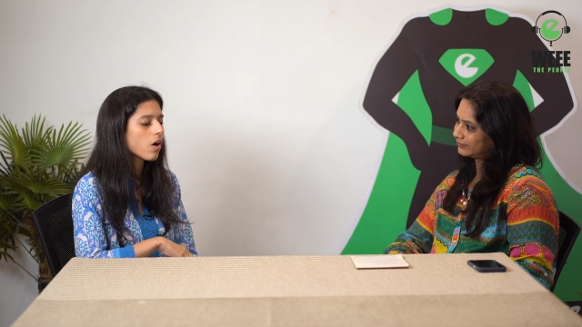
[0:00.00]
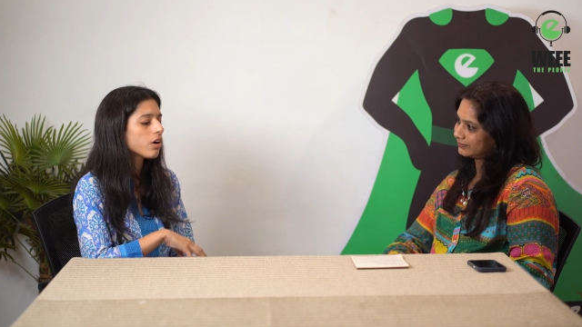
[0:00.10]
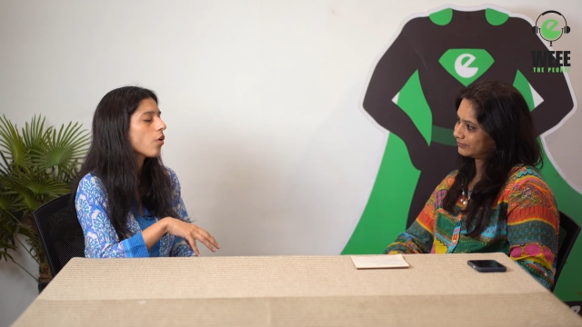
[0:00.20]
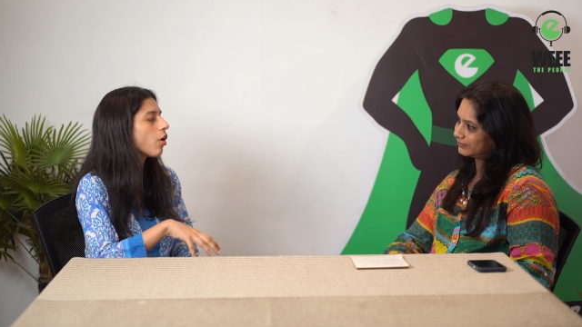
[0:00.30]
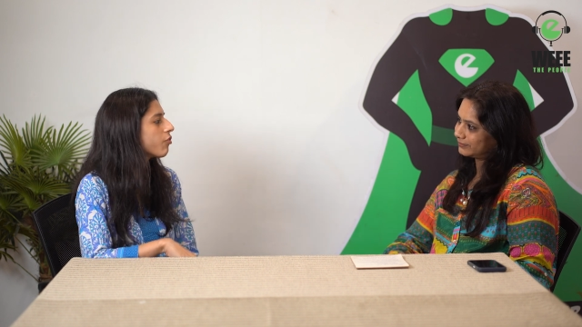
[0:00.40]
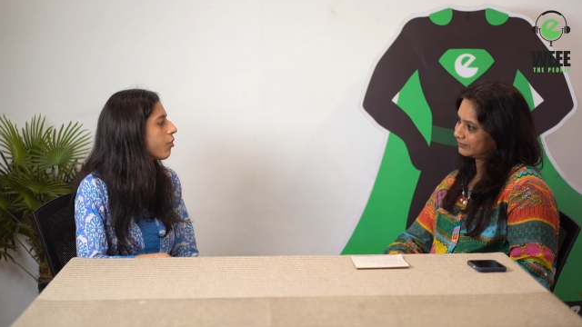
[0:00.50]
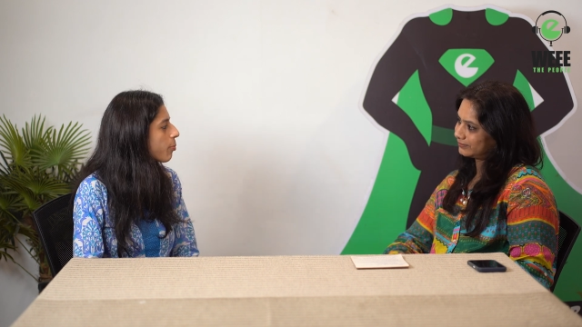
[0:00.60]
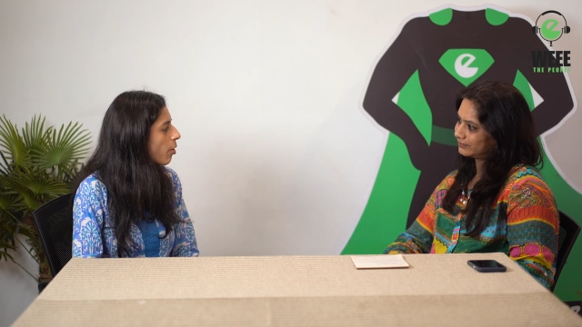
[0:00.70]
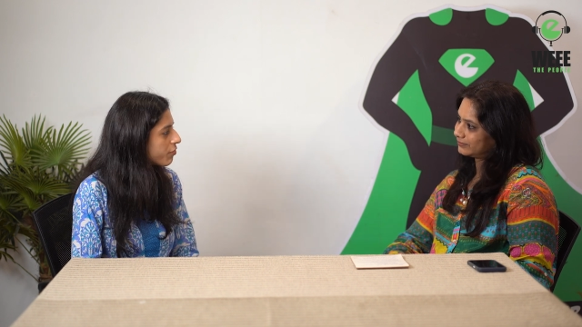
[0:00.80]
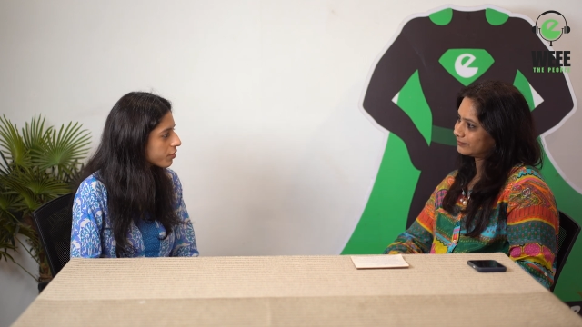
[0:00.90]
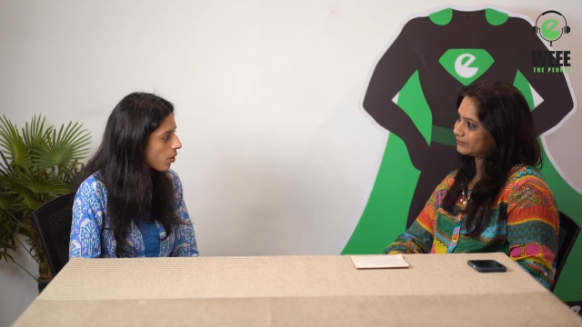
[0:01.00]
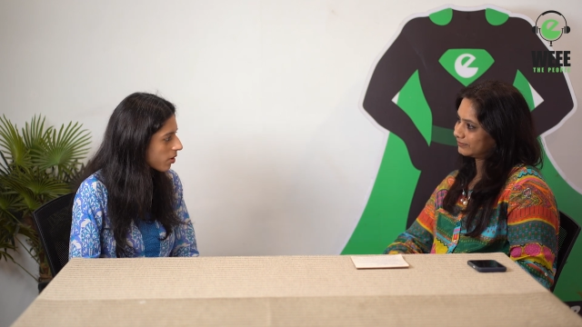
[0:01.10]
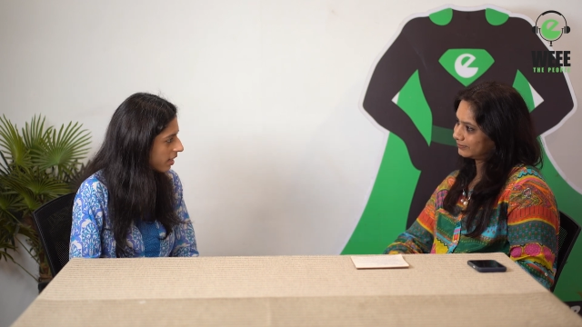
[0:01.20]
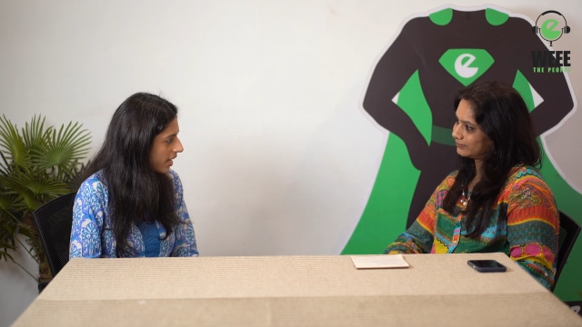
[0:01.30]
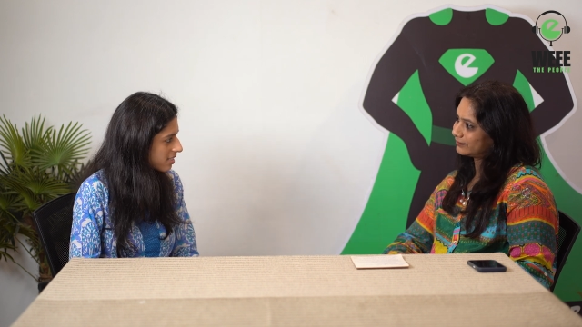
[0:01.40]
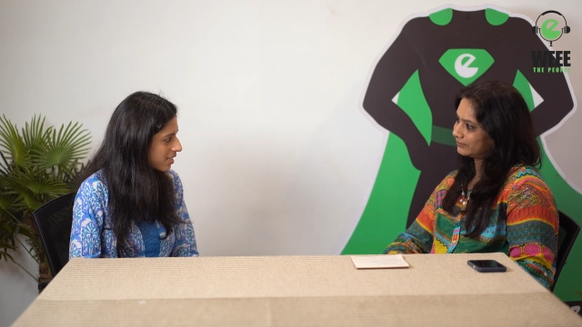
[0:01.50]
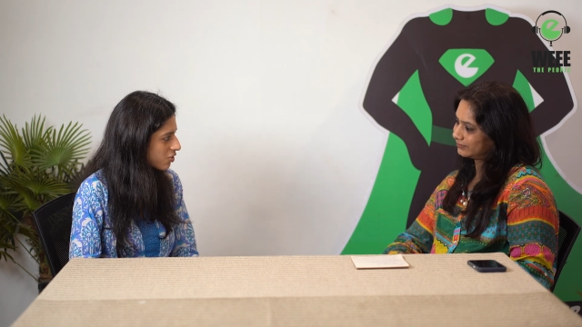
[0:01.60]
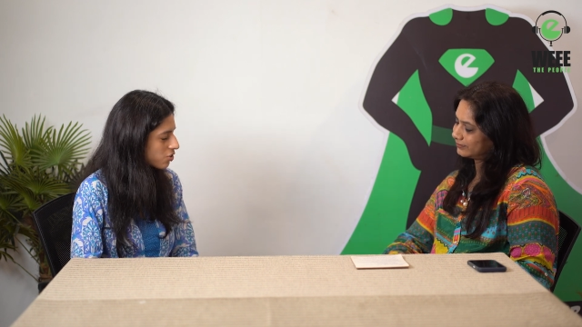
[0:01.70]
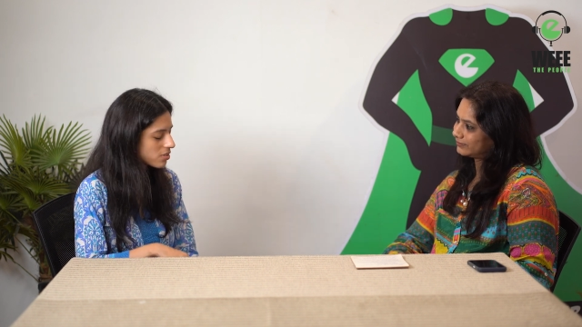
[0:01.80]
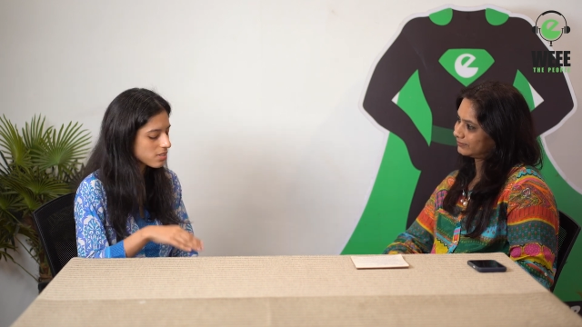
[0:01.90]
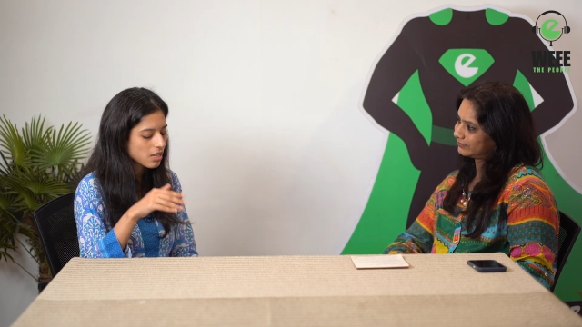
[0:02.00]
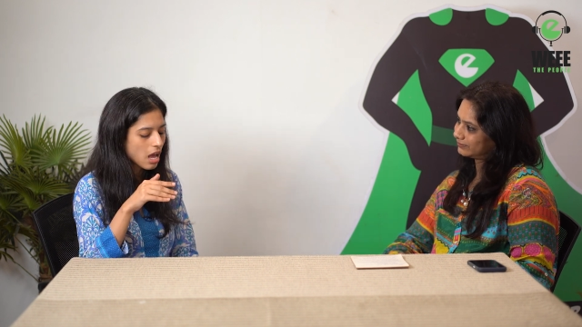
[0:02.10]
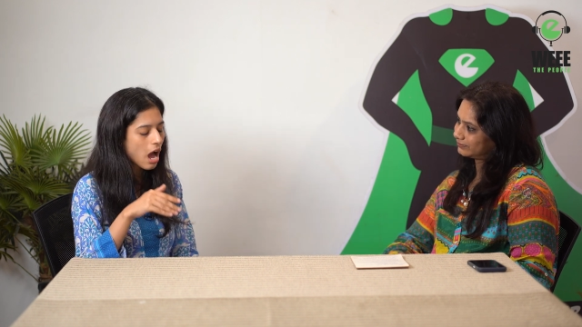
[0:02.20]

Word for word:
Speaker 1: or not-for-profit organizations.